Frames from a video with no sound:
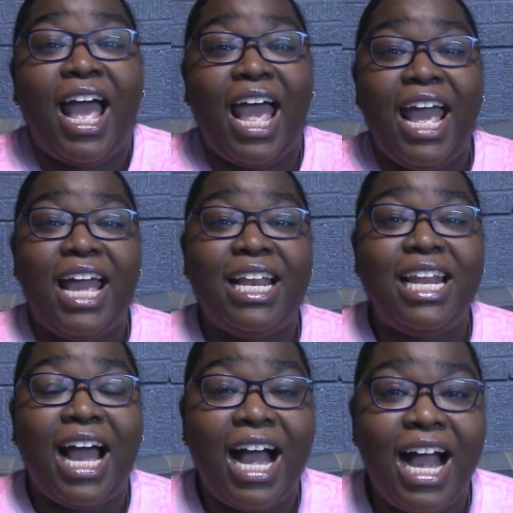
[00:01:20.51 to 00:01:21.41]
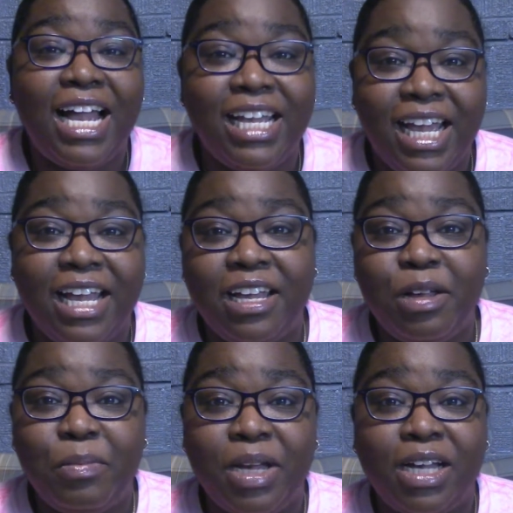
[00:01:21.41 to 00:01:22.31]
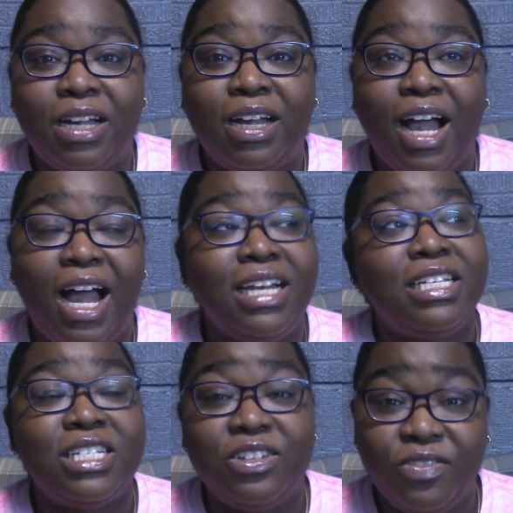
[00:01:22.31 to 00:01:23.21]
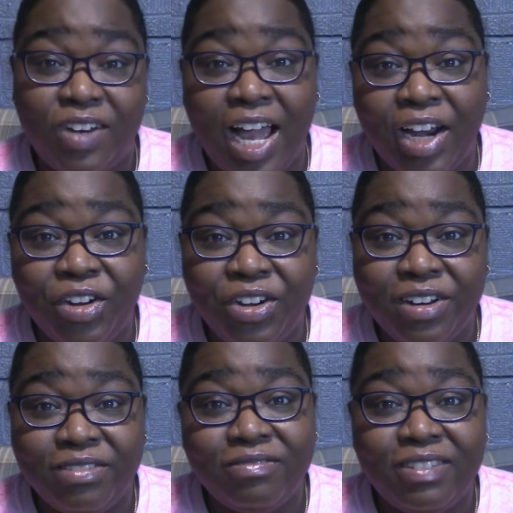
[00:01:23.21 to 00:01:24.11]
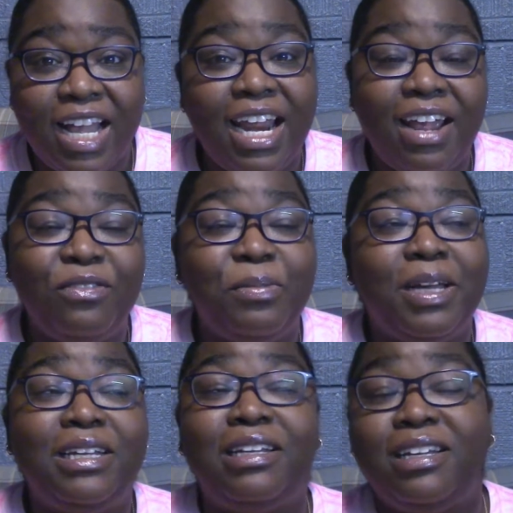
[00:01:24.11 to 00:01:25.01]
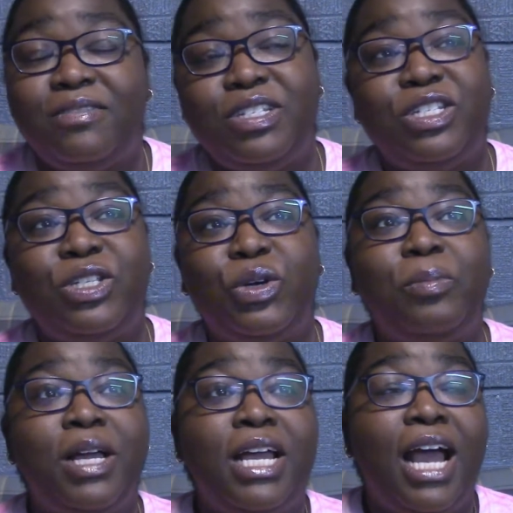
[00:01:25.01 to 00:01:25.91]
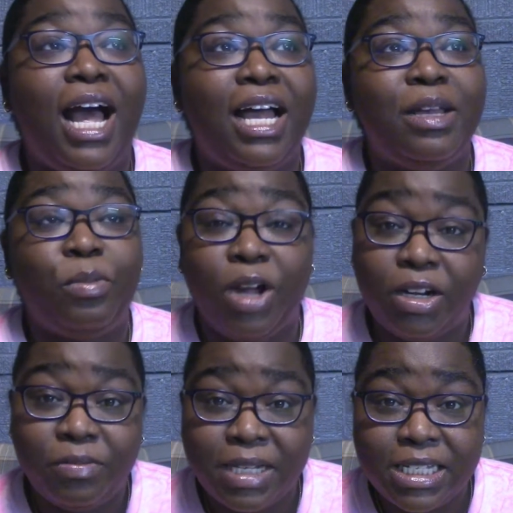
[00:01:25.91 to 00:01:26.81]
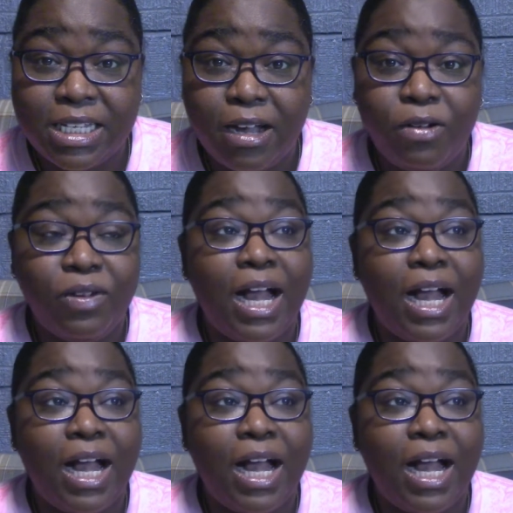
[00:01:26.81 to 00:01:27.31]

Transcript: And I am honestly flattered that everybody loves the soap. I am proud of myself.